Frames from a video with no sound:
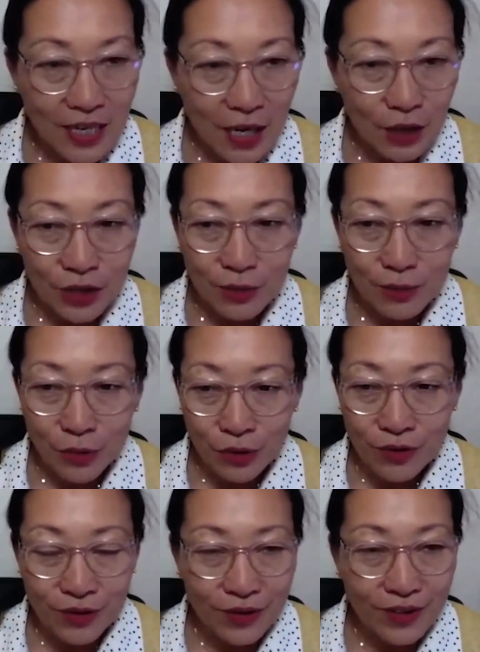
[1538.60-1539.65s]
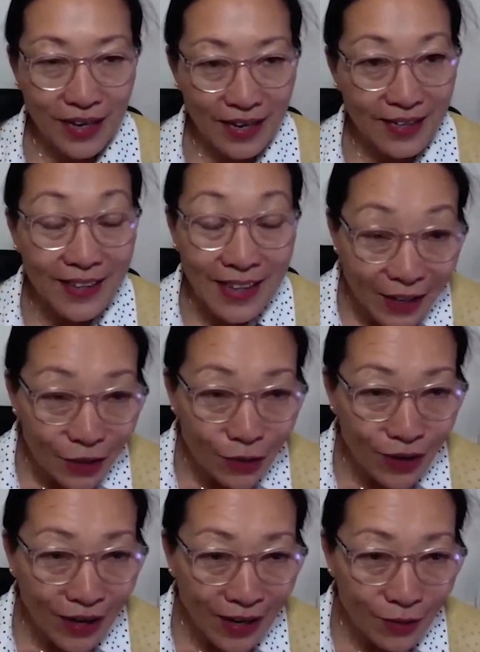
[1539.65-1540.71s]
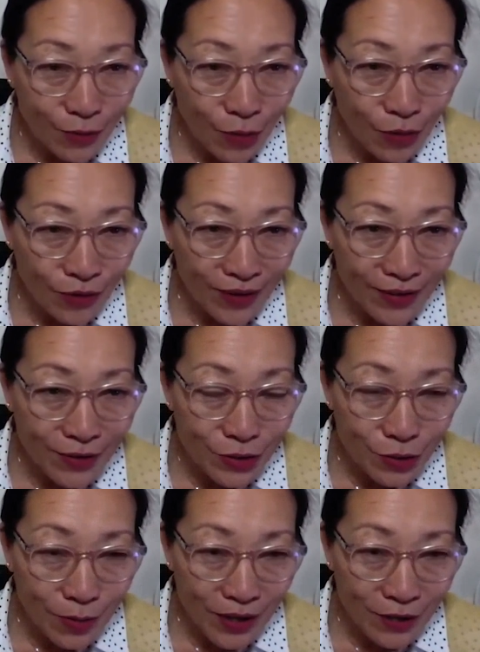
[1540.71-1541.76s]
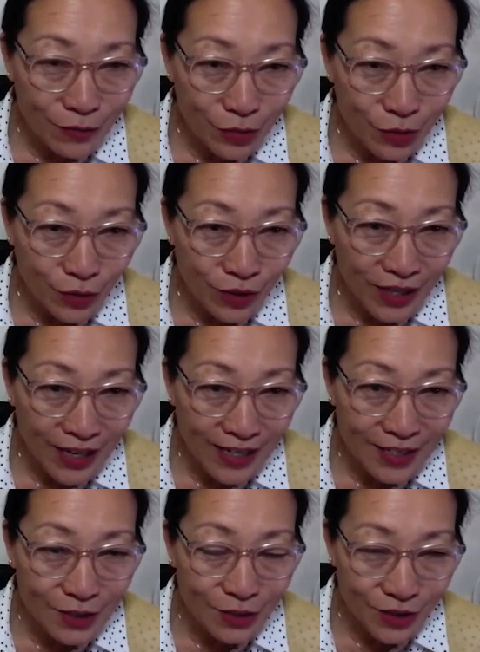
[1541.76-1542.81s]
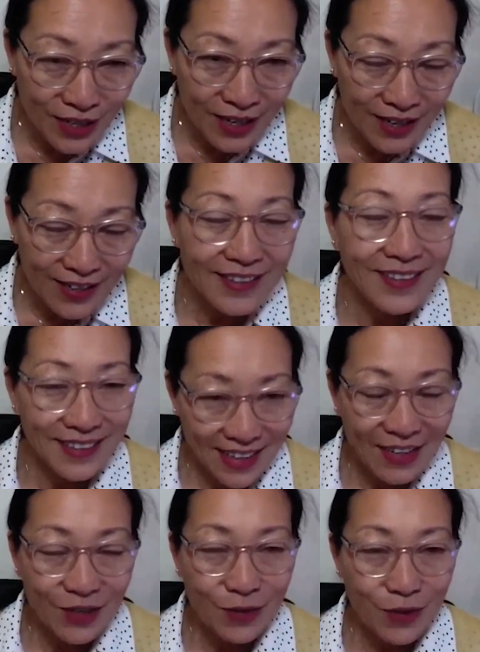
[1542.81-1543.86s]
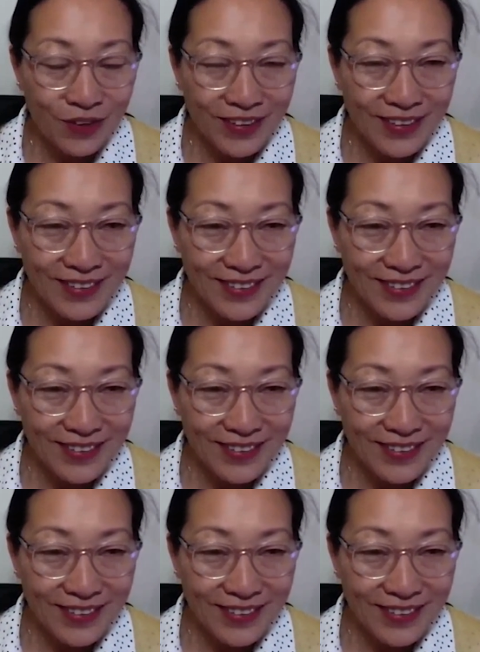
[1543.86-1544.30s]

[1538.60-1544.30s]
check out the book. And thank you again, Warren, so much for joining us today. Thank you, Warren.